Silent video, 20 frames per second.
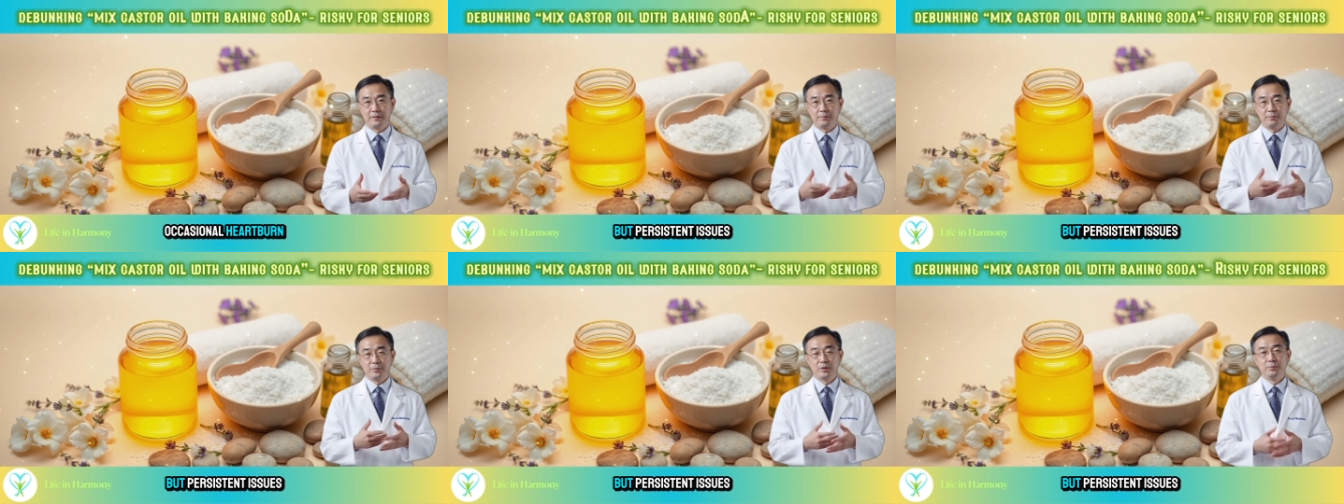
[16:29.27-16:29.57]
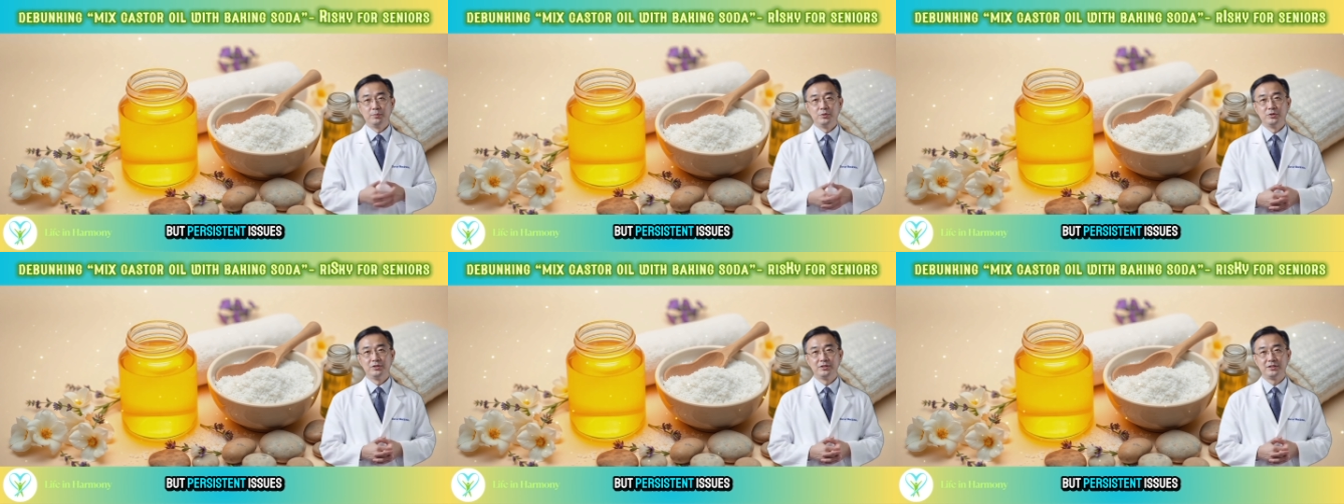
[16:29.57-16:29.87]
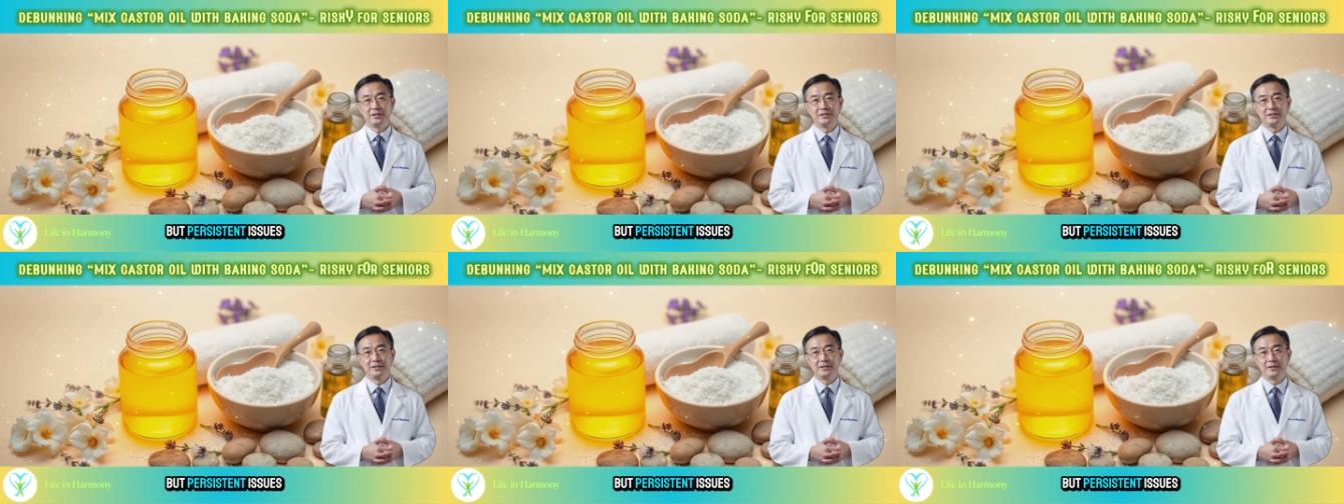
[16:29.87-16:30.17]
but
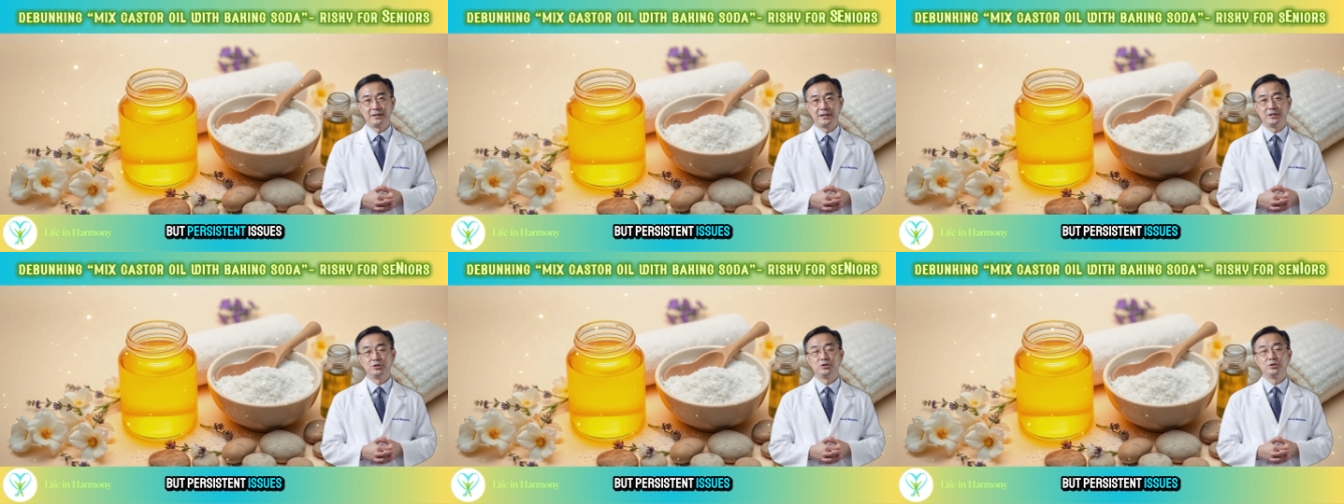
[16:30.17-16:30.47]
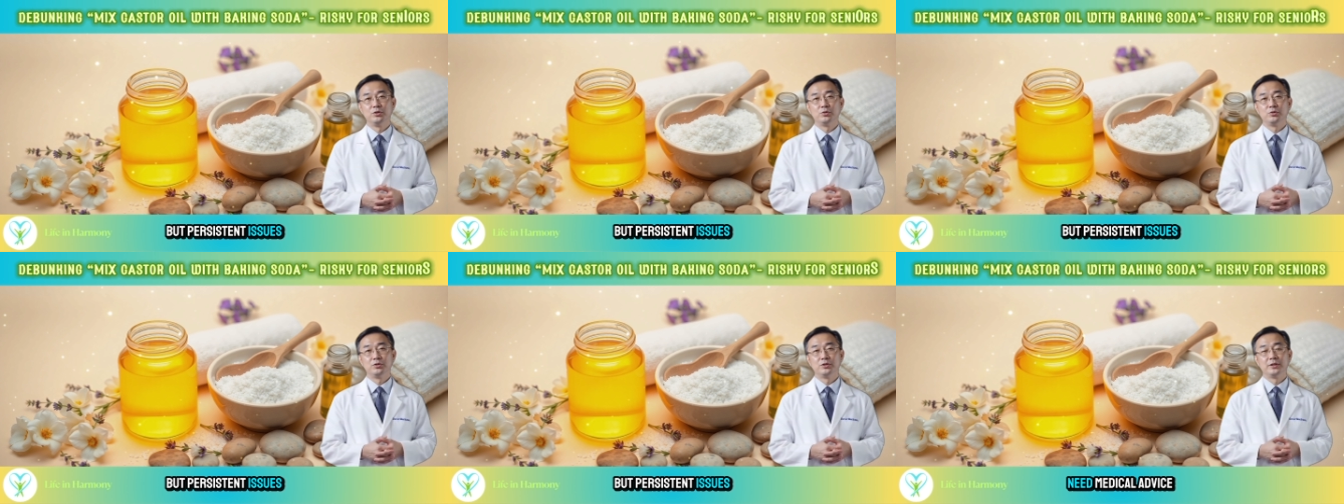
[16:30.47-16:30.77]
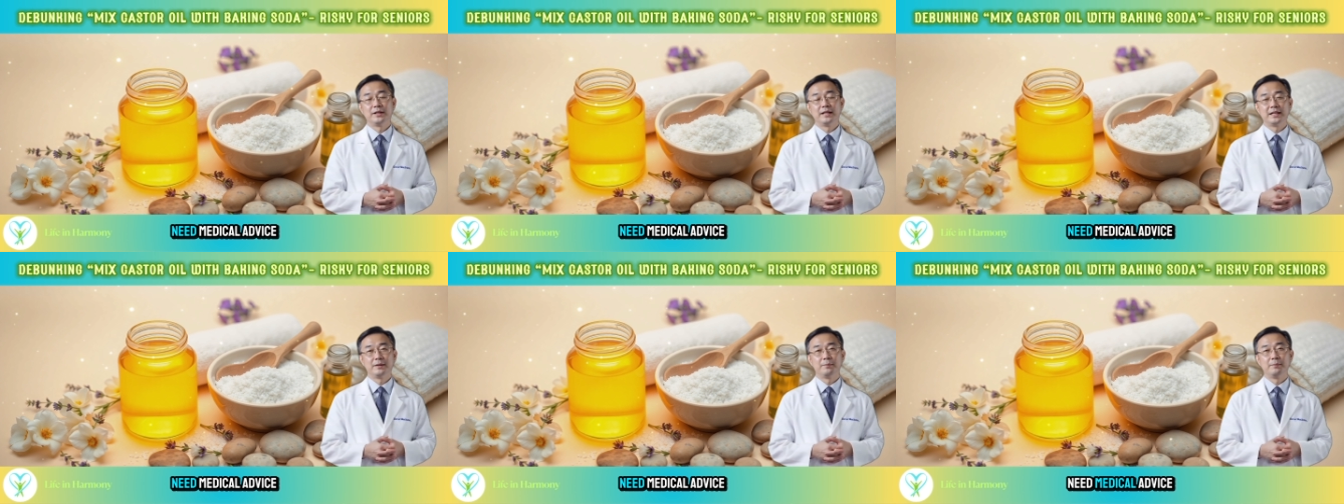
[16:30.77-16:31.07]
persistent issues
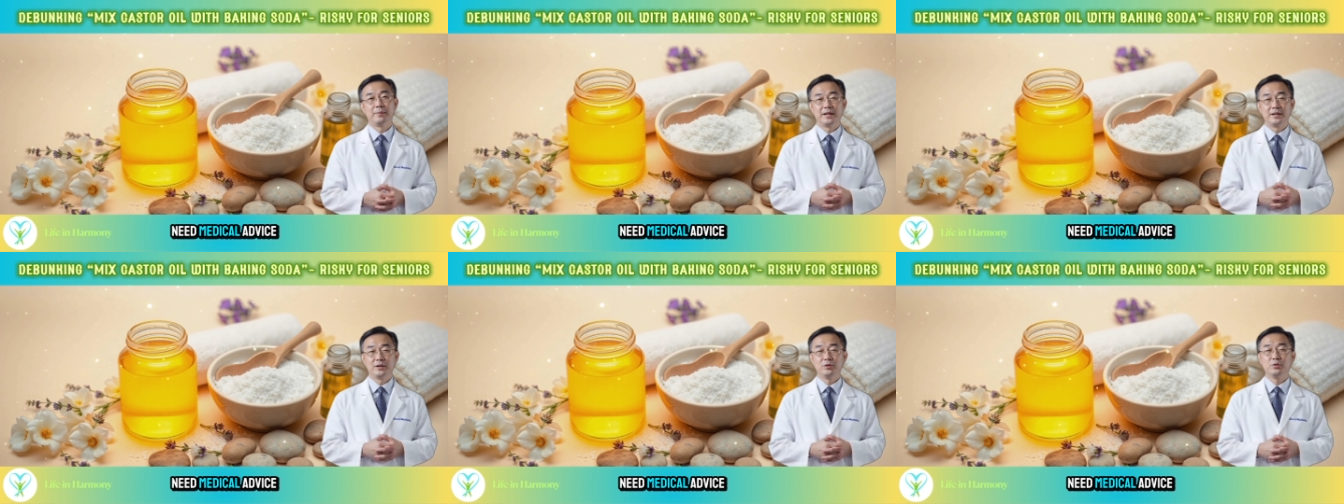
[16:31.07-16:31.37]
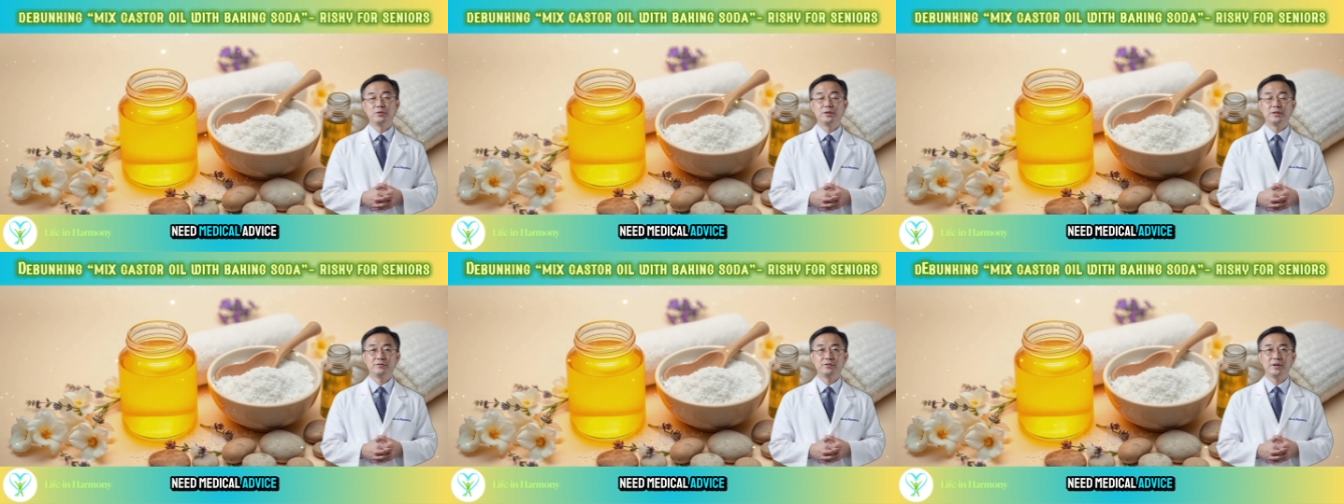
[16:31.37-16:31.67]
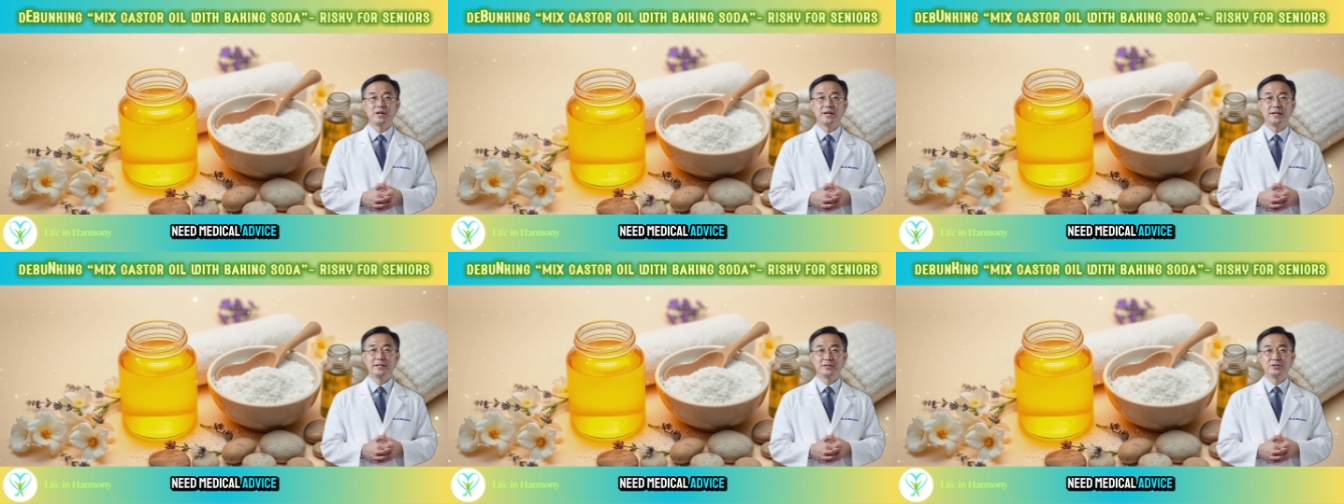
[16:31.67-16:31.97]
need medical
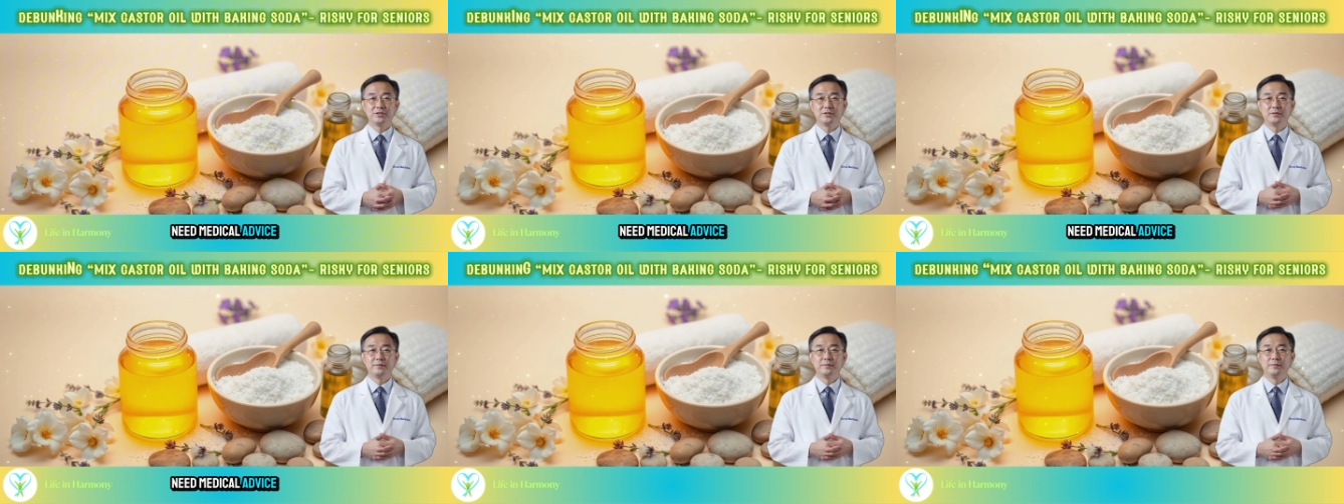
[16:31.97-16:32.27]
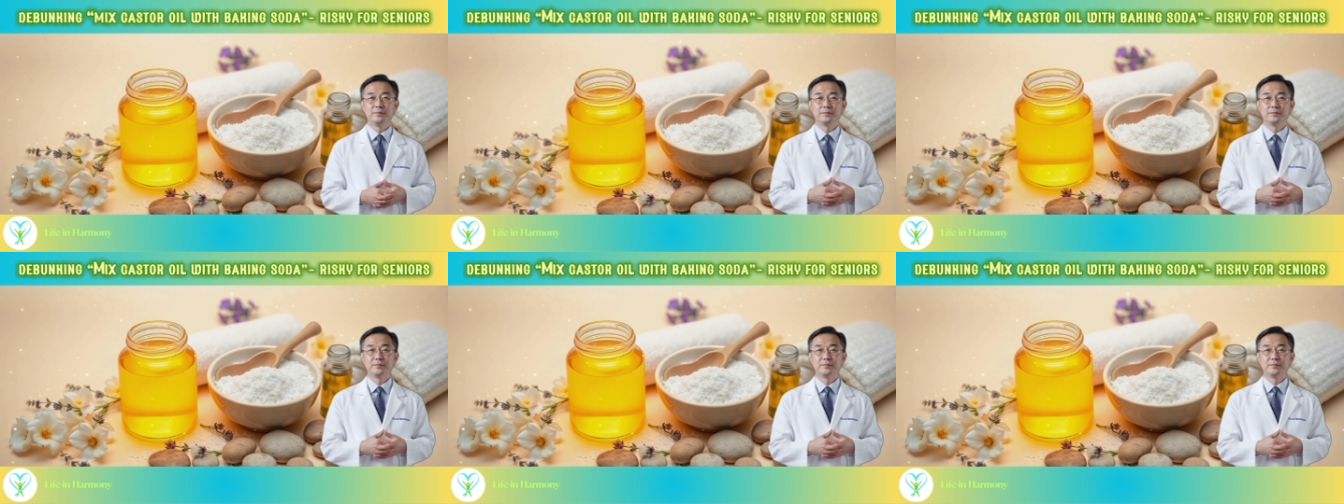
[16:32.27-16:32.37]
advice.